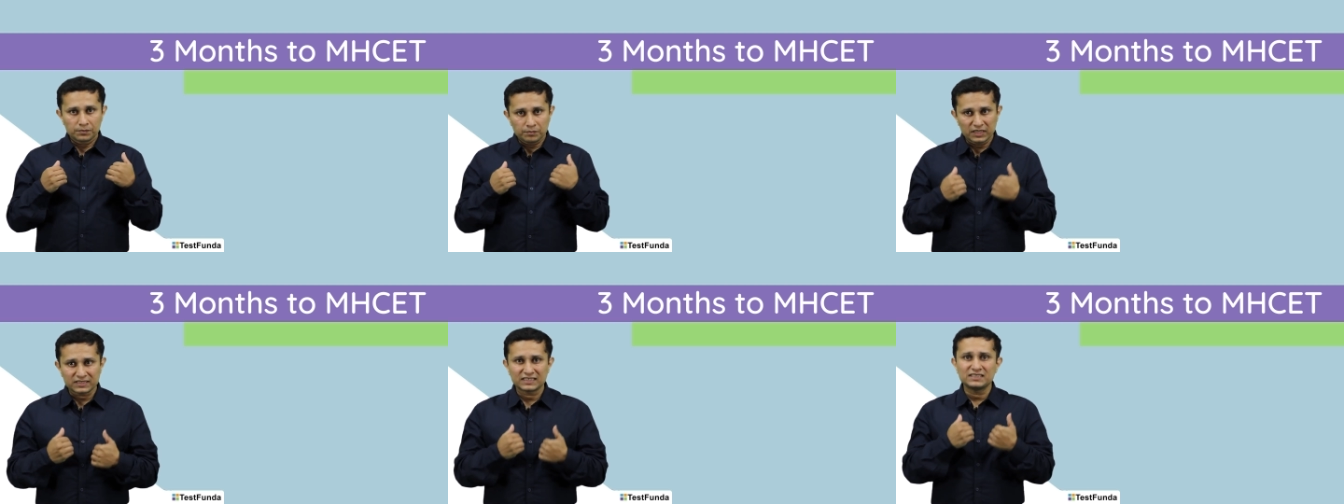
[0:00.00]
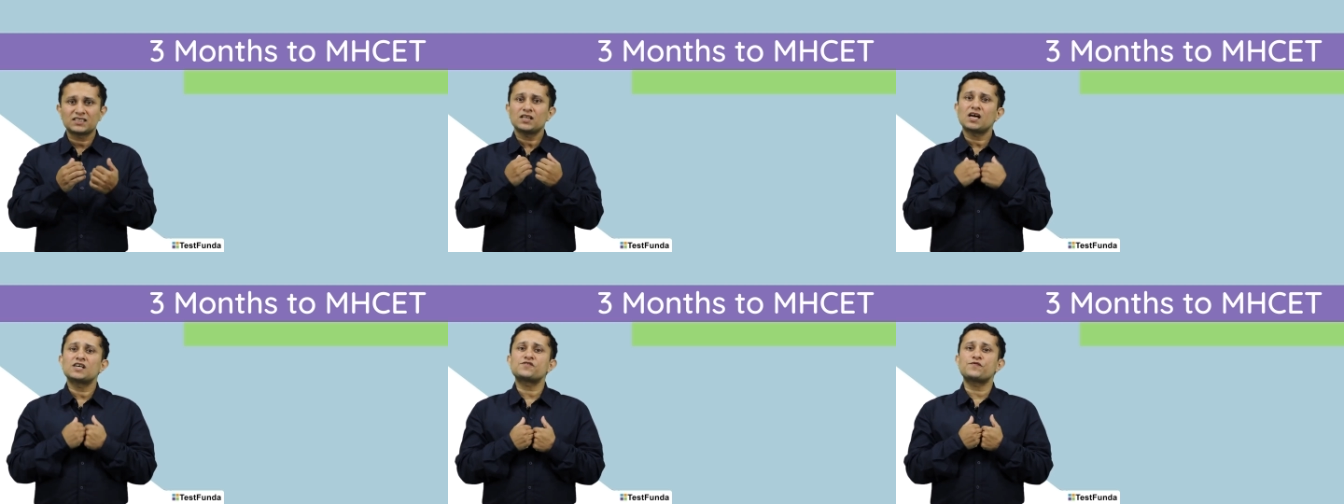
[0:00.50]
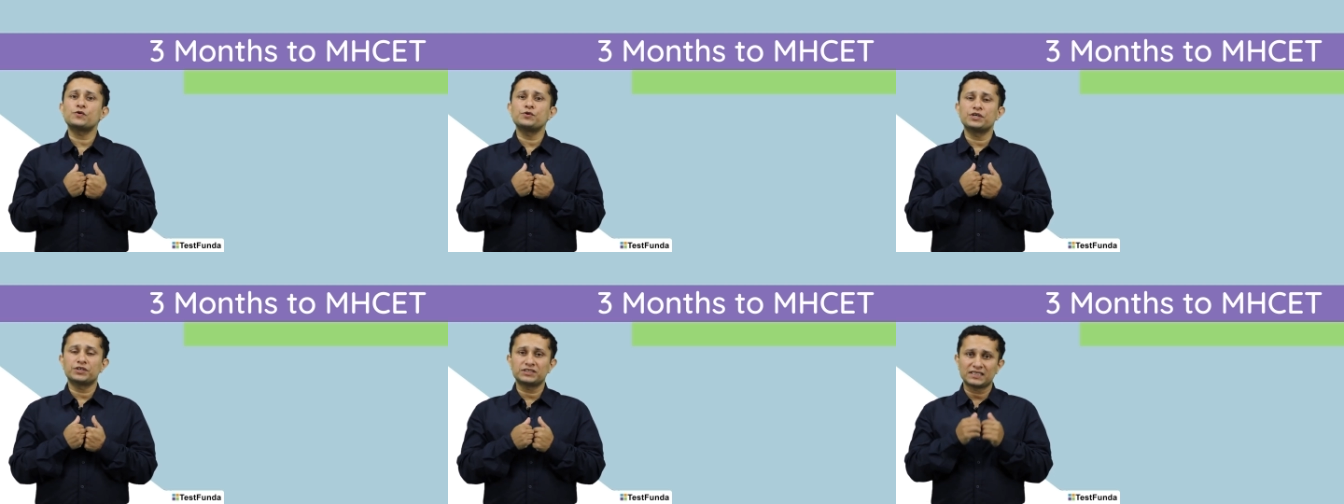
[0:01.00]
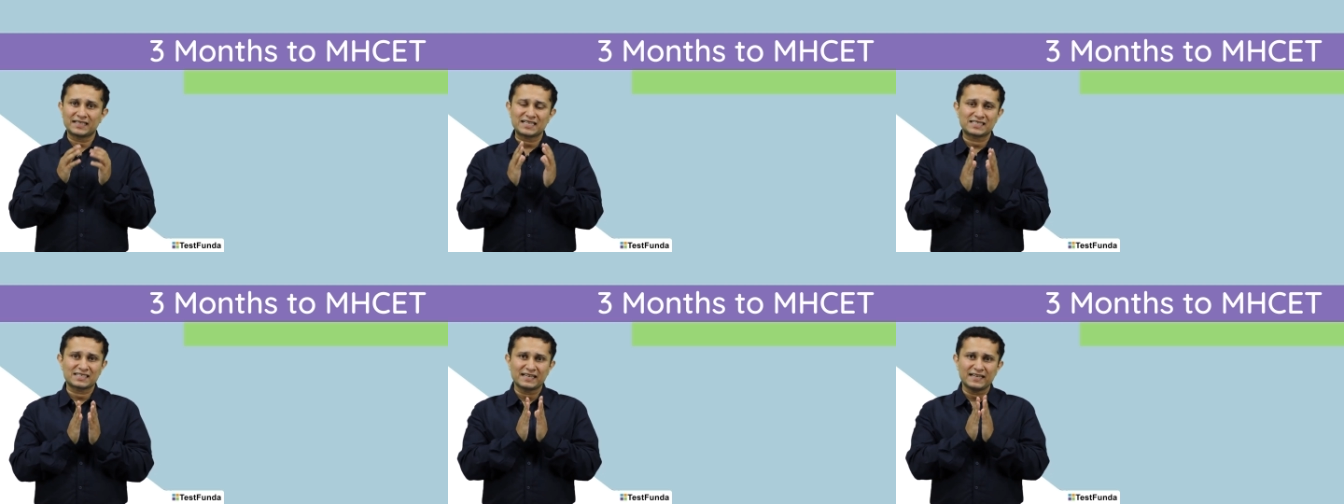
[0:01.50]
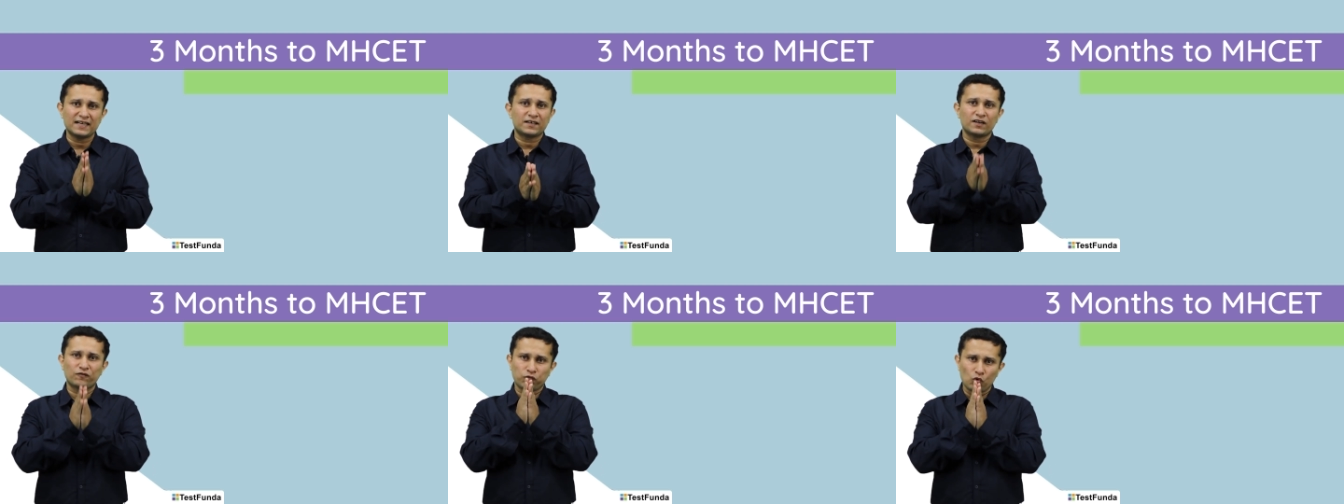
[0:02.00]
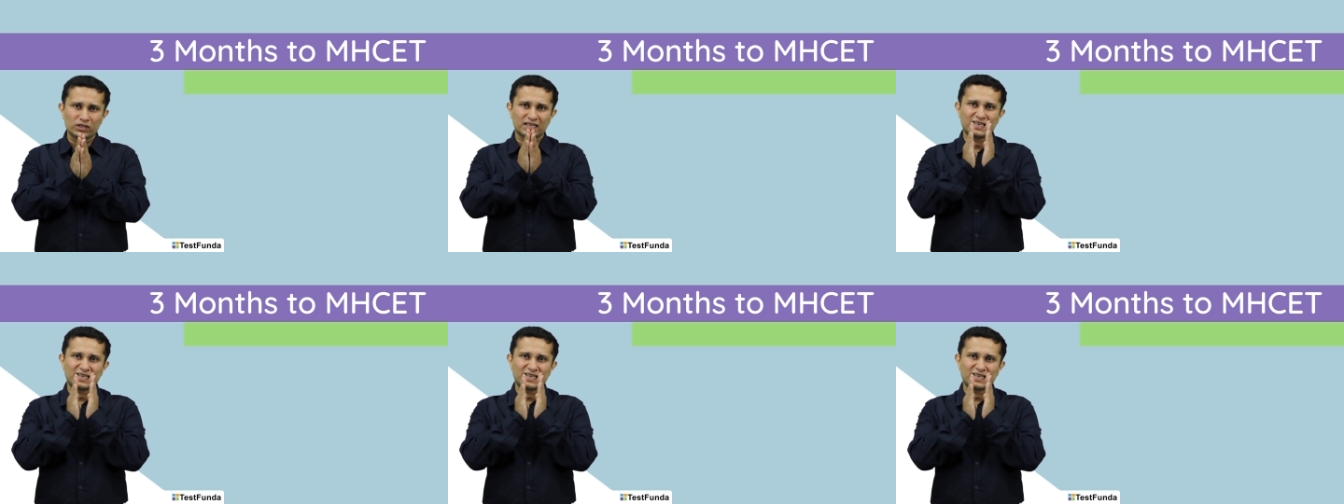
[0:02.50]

But since the last few years, it has created four